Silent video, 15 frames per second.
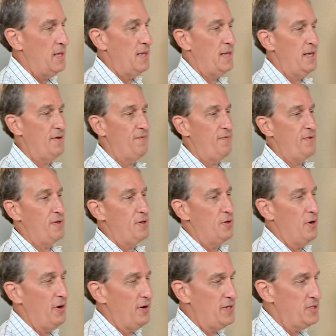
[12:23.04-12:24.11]
If
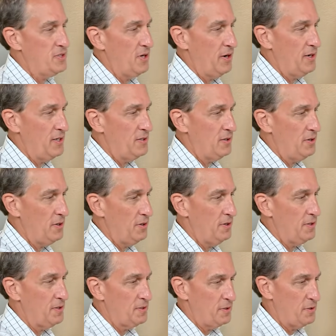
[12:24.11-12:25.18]
you're already starting to
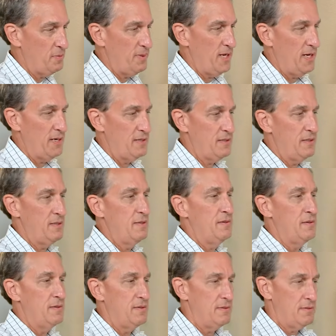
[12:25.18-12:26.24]
hurt a little bit,
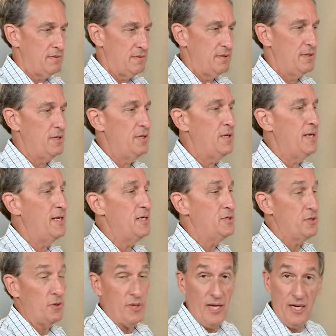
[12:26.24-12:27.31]
it is
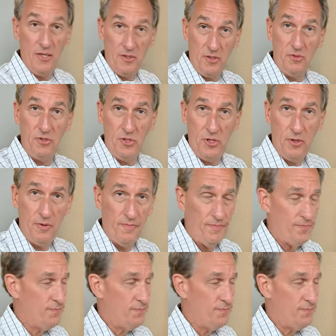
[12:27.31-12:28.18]
okay to do 2.